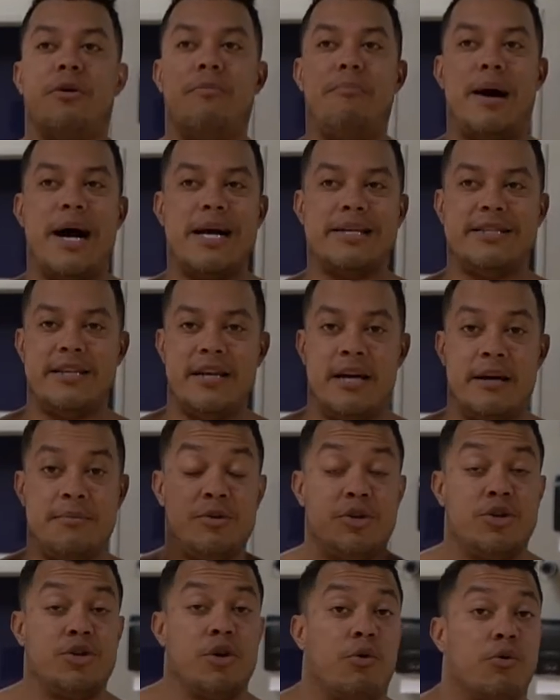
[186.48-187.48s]
know,
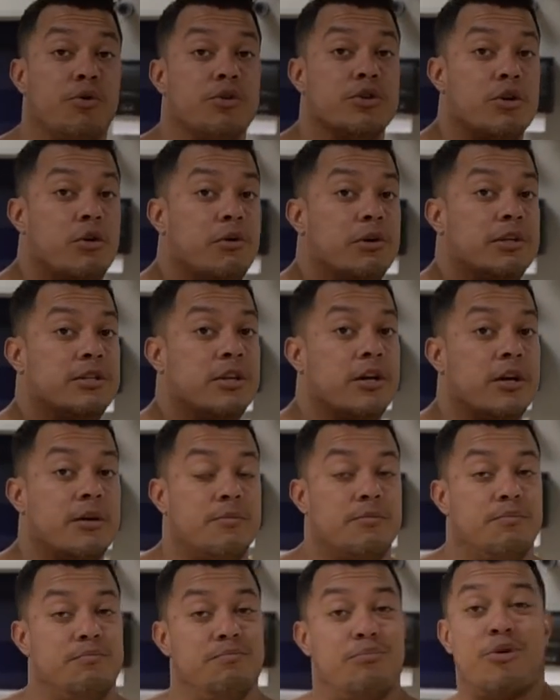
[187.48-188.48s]
biceps, shoulders always
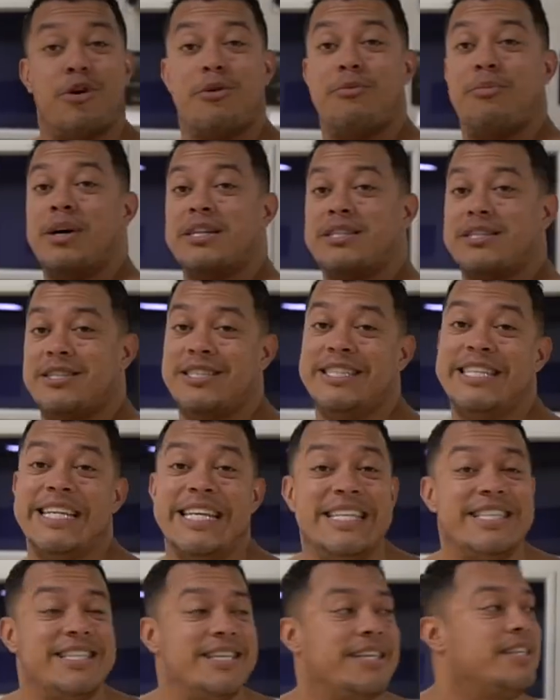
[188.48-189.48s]
look pretty much
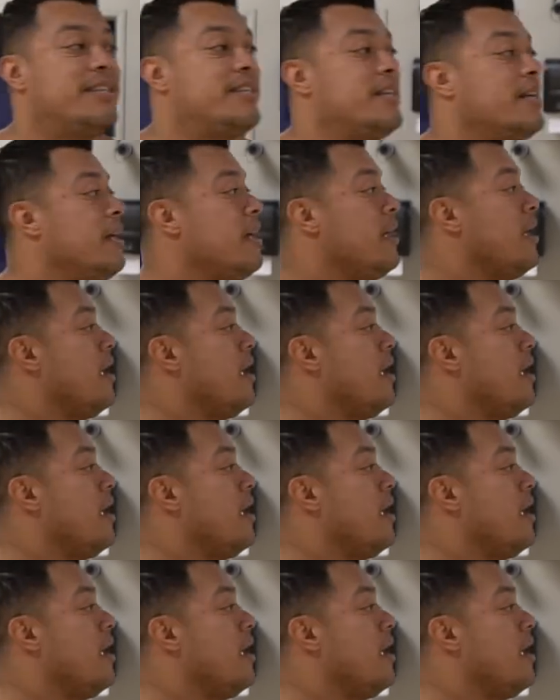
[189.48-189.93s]
decent.